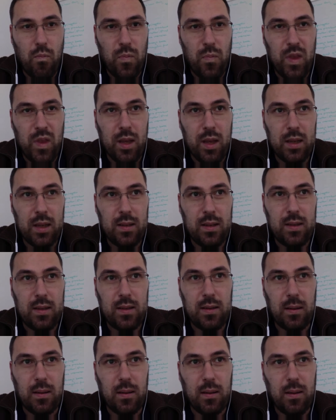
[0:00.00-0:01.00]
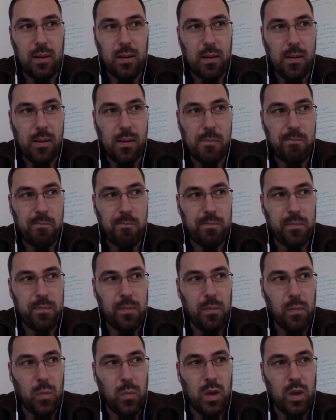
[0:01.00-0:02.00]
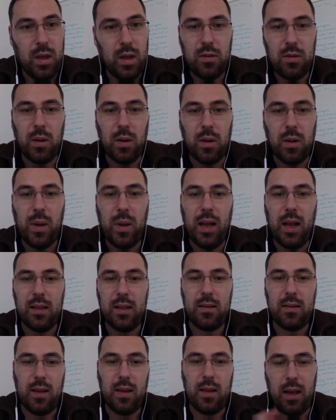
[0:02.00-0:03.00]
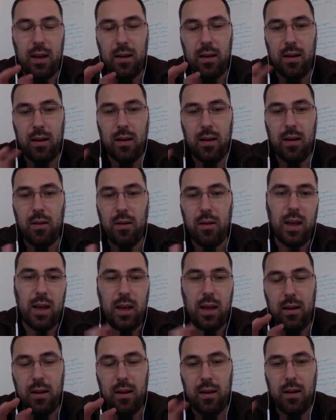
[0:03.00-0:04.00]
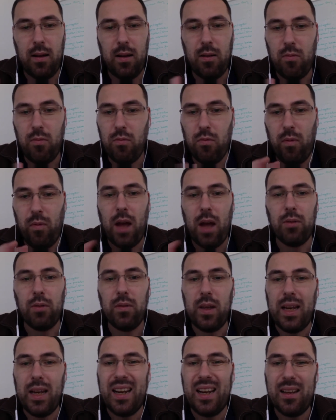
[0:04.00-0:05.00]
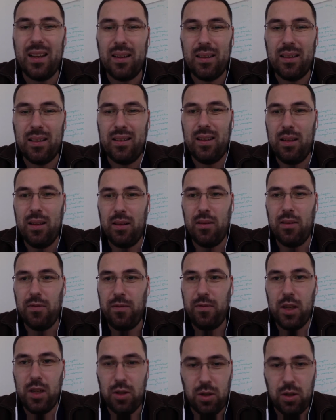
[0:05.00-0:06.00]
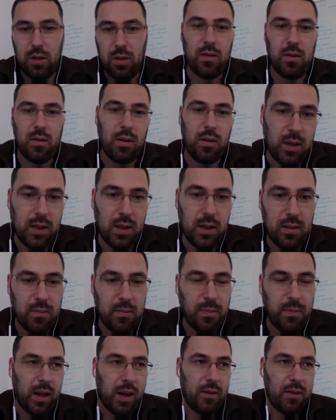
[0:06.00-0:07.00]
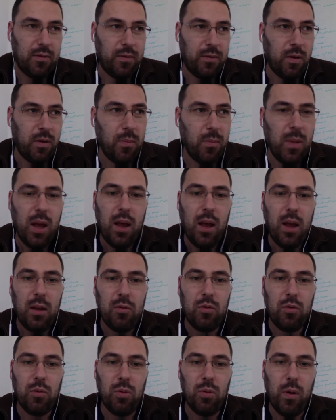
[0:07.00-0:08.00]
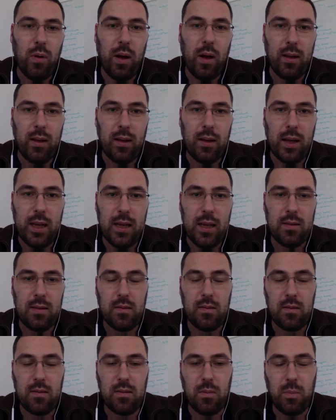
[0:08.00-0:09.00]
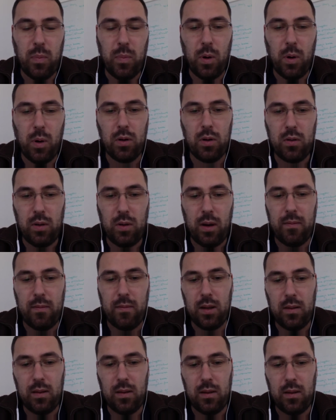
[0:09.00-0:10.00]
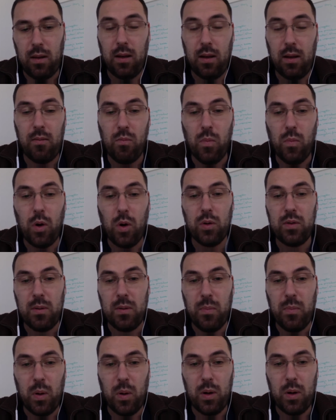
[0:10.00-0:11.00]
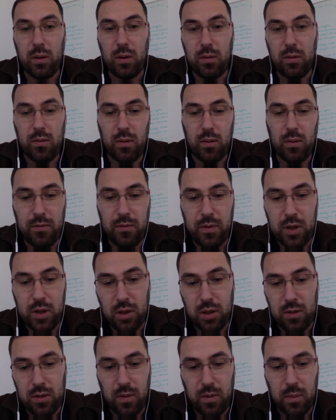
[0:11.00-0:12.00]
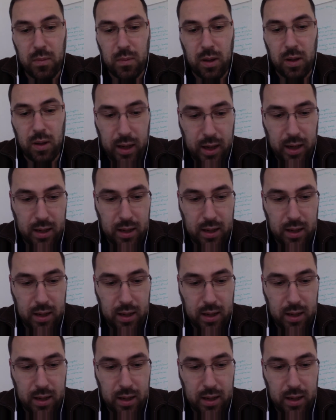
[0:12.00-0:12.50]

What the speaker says: this will be, let's say, rounding the features of the Easy platform to at least support most important features from the legacy.